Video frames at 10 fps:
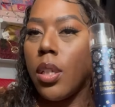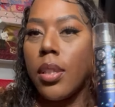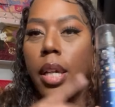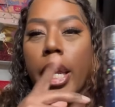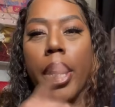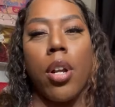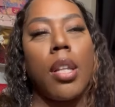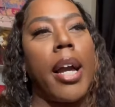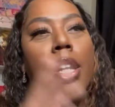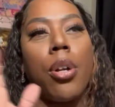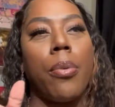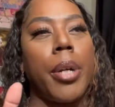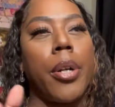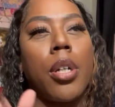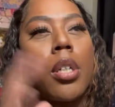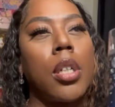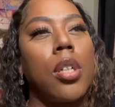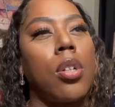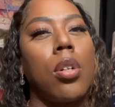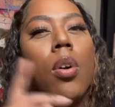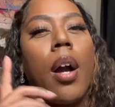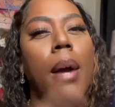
the Carolina Herrera Good Girl?